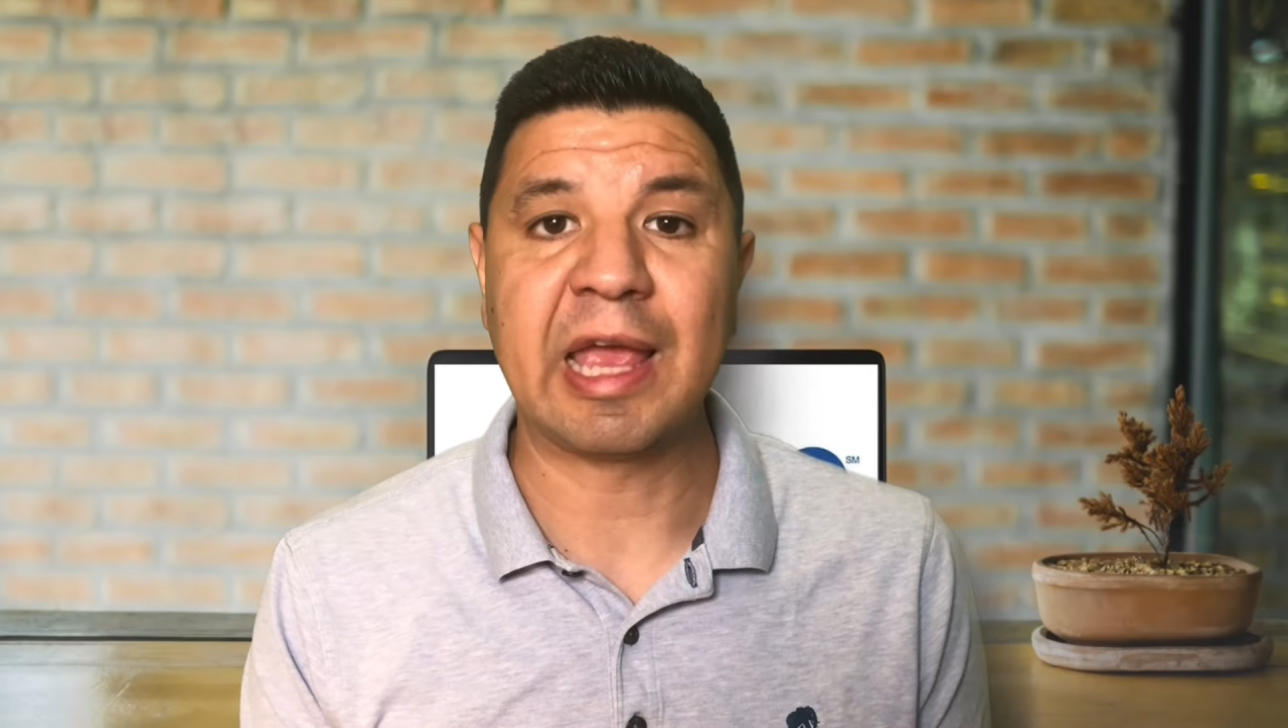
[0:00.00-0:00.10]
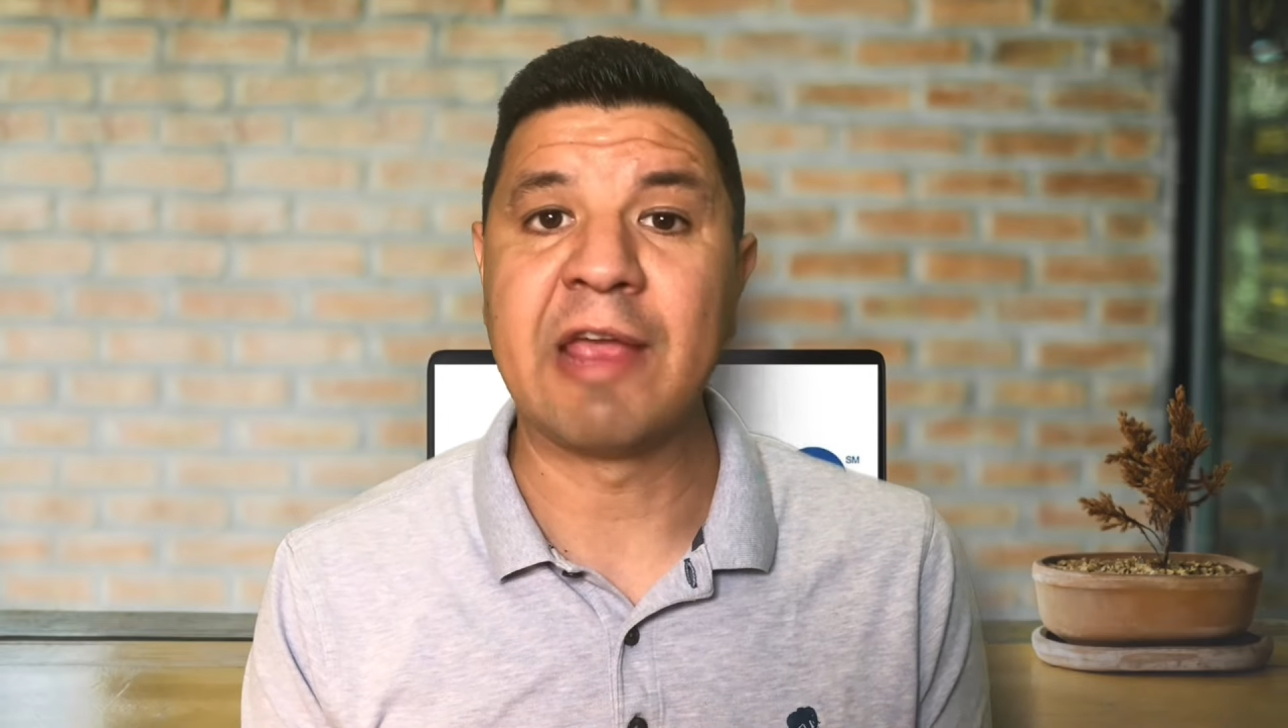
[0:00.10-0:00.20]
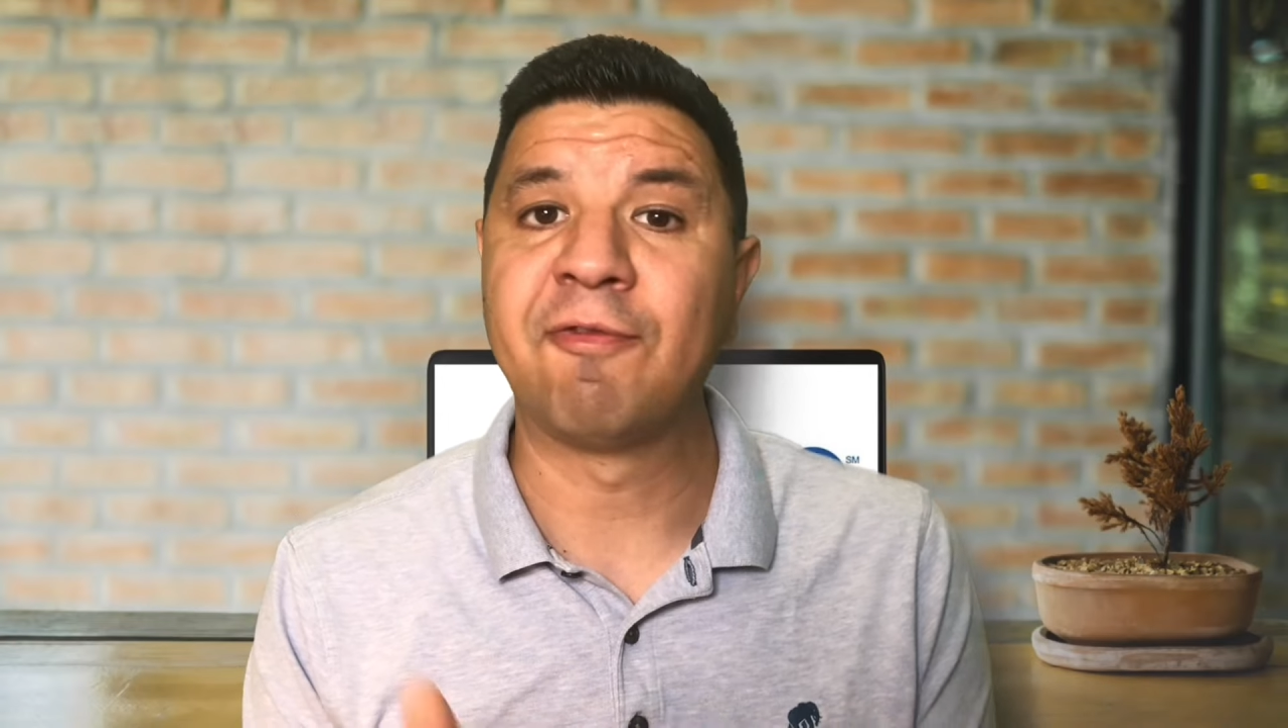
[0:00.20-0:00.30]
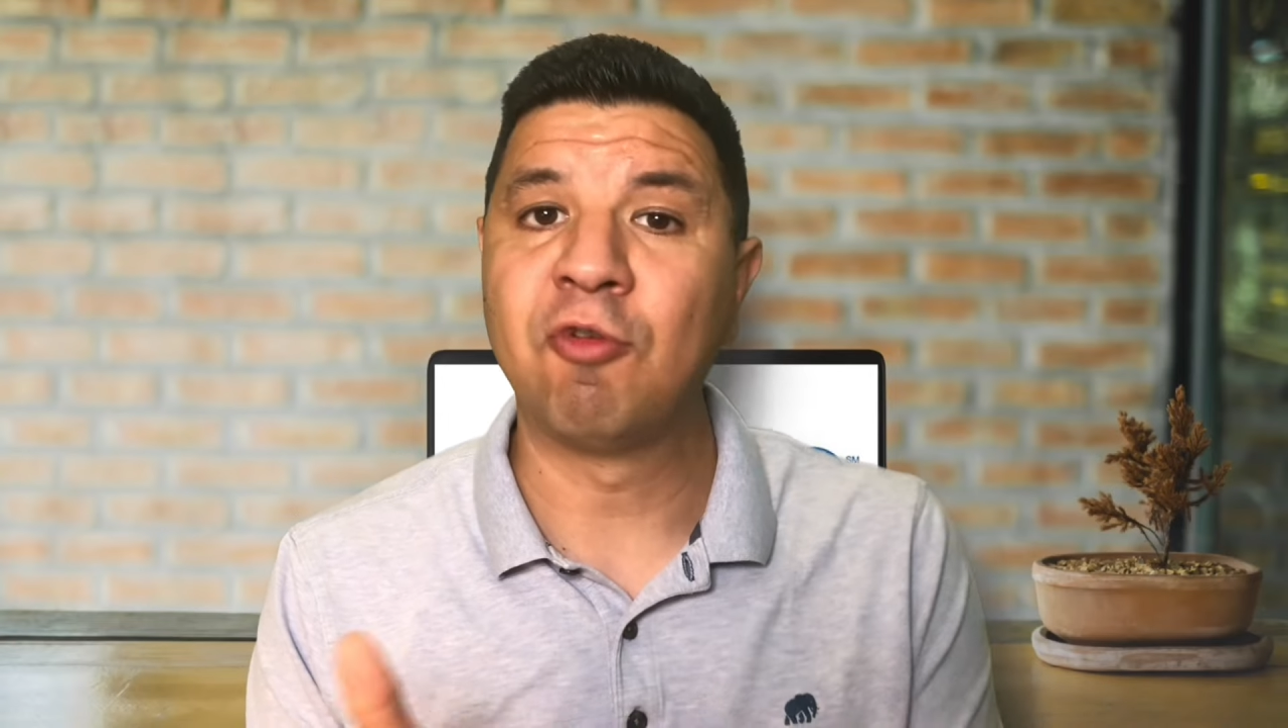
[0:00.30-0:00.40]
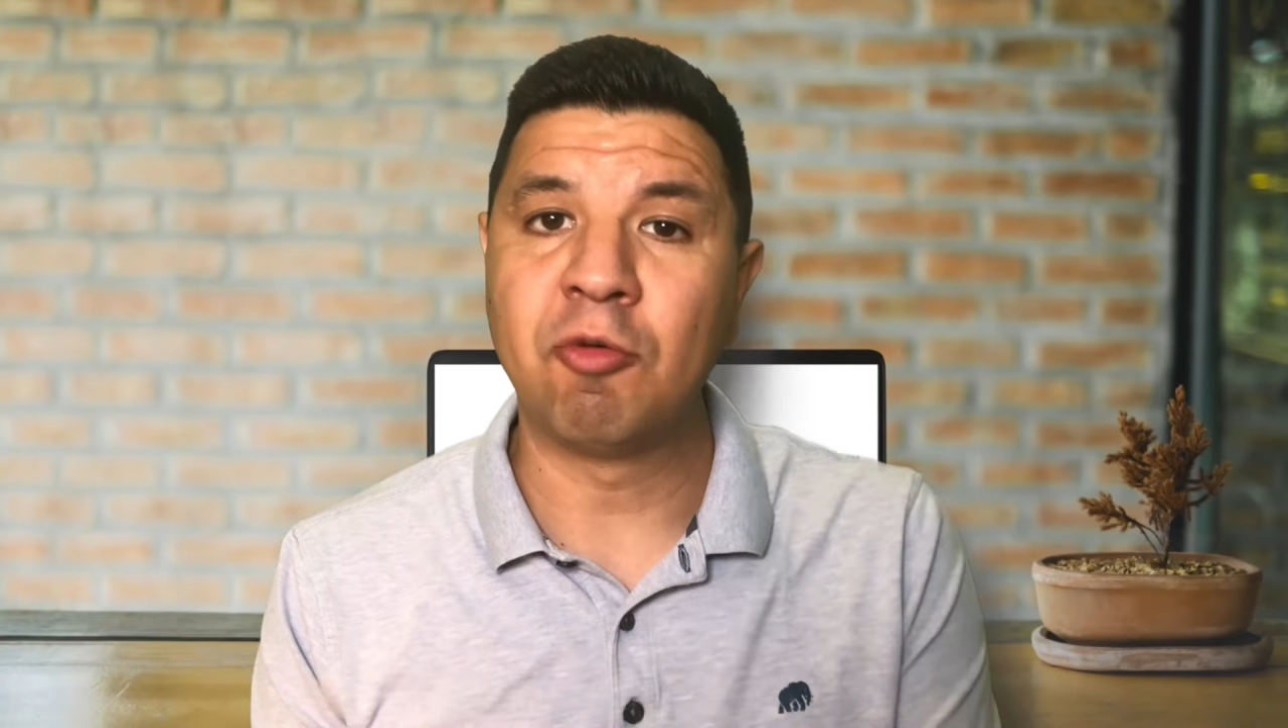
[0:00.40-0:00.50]
a
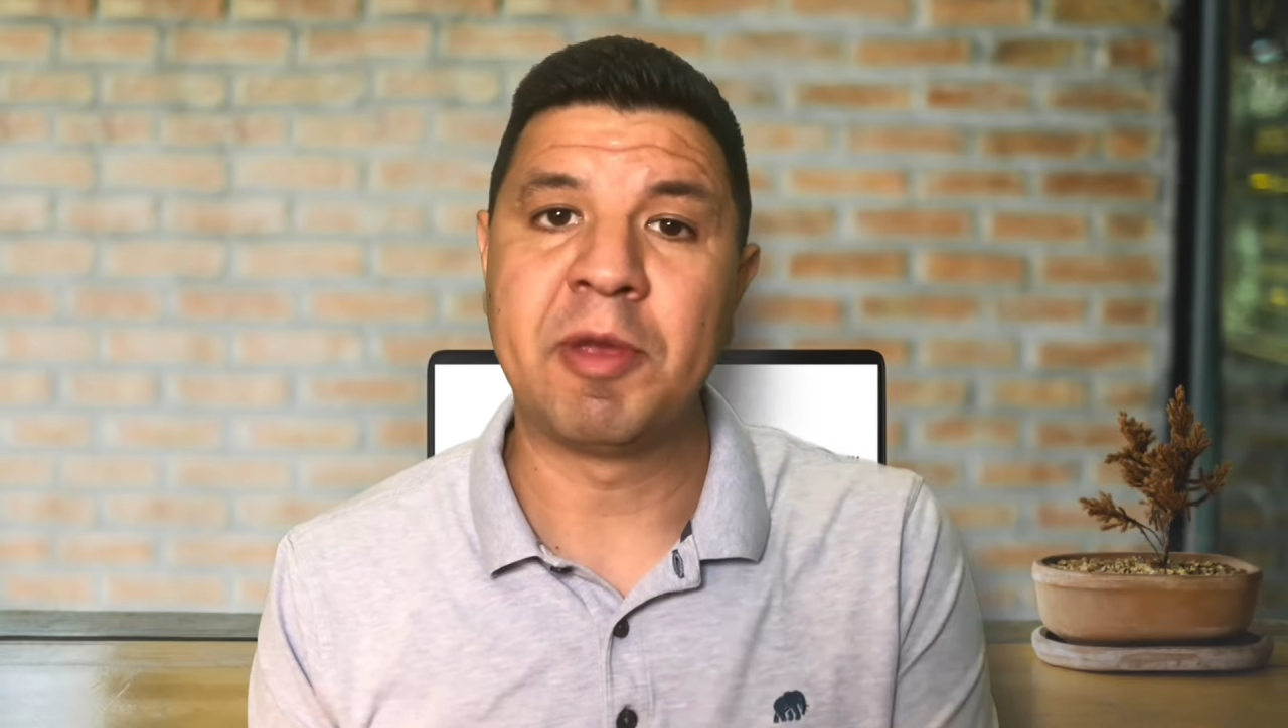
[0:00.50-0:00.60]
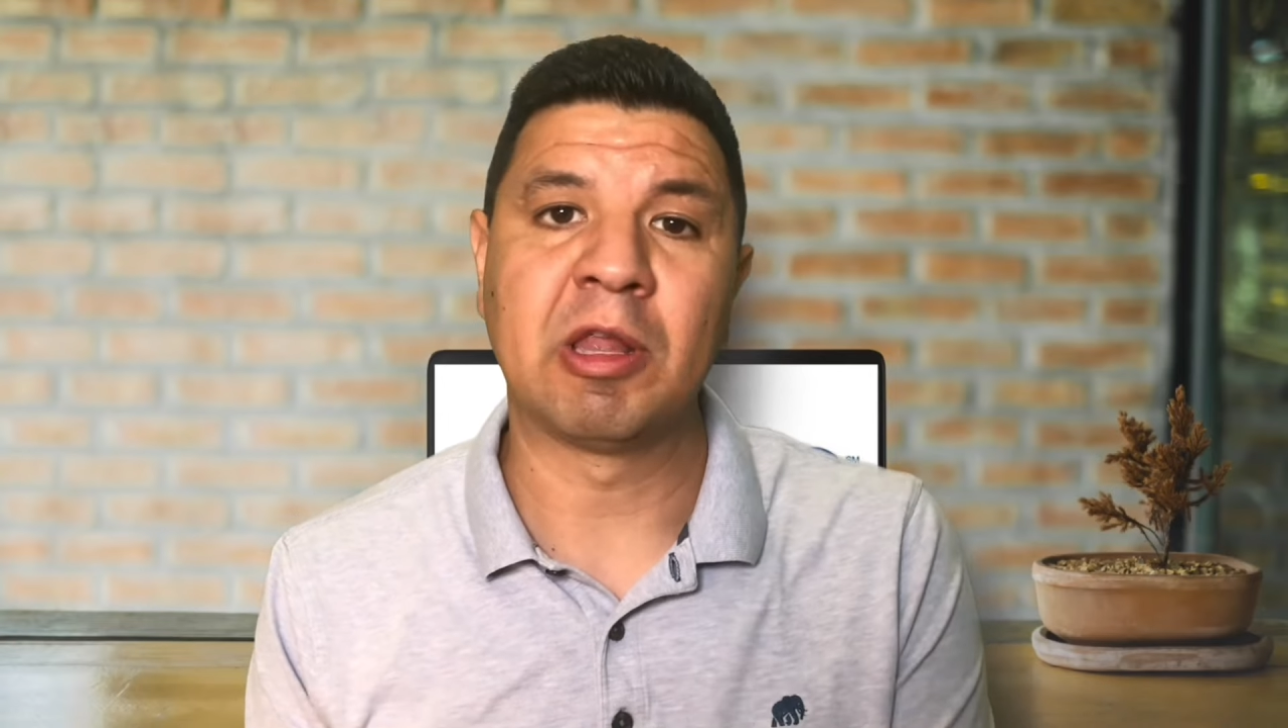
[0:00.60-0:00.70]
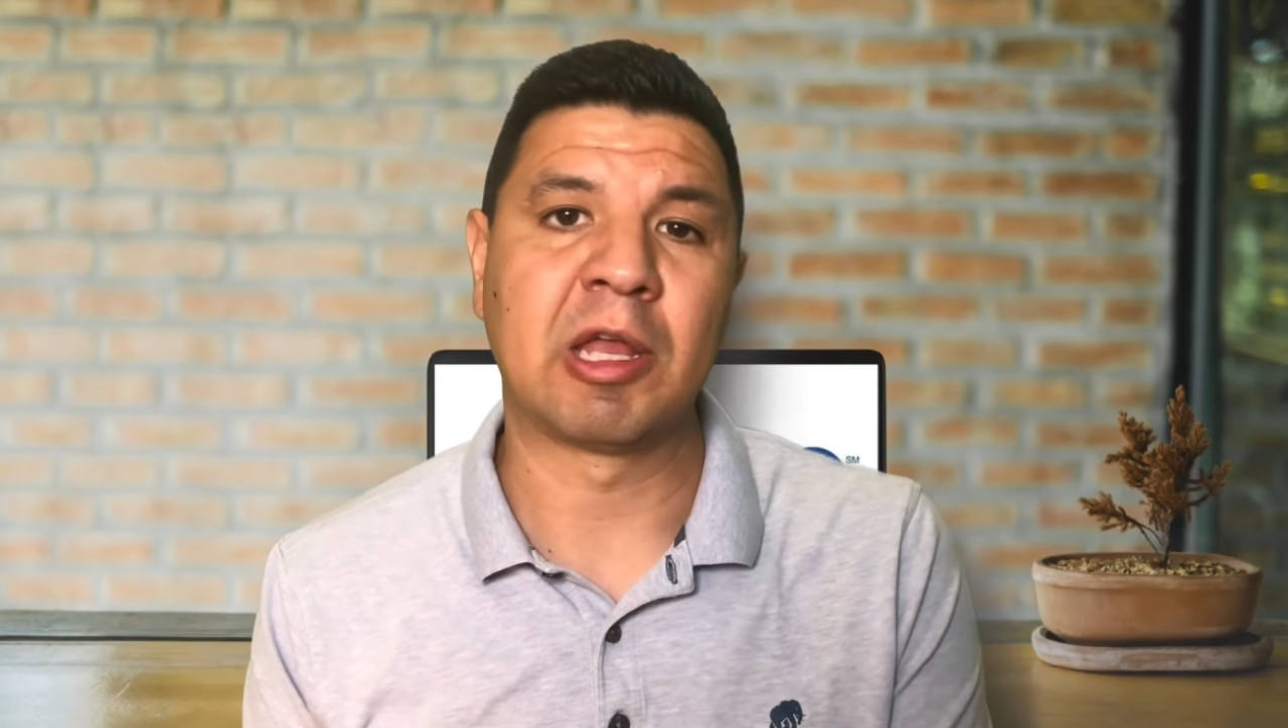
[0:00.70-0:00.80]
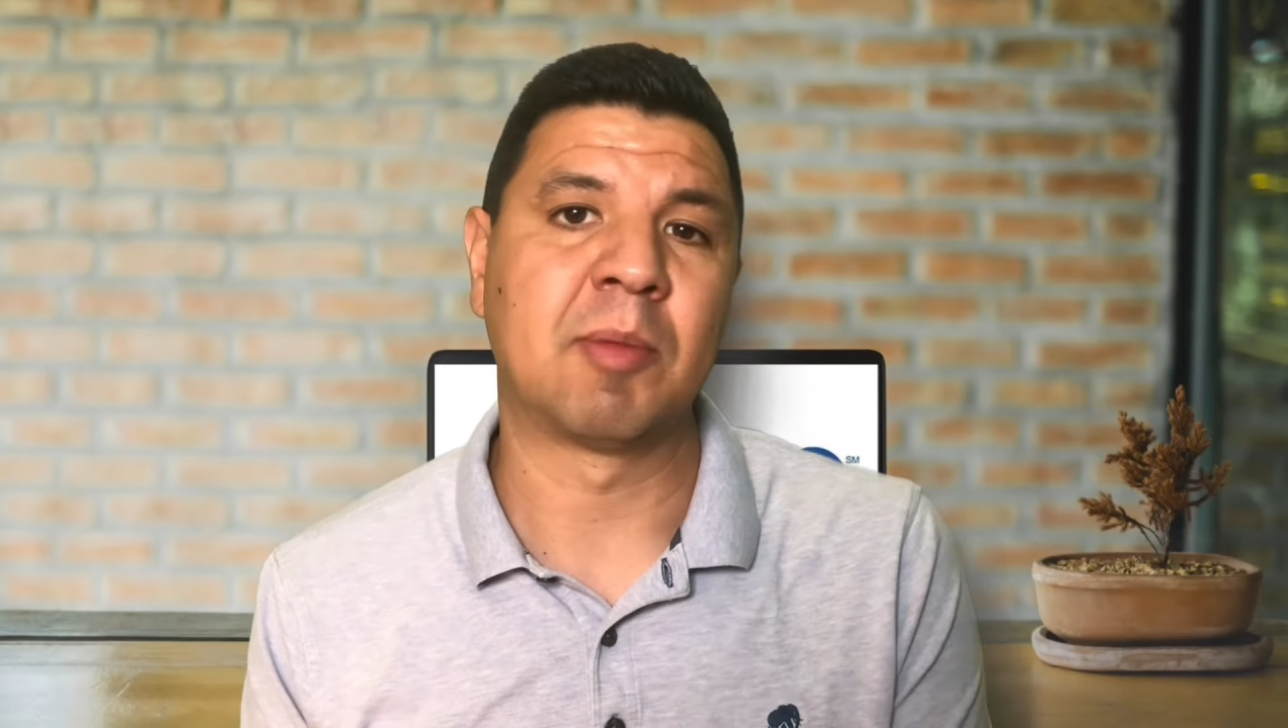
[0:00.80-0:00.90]
full meal on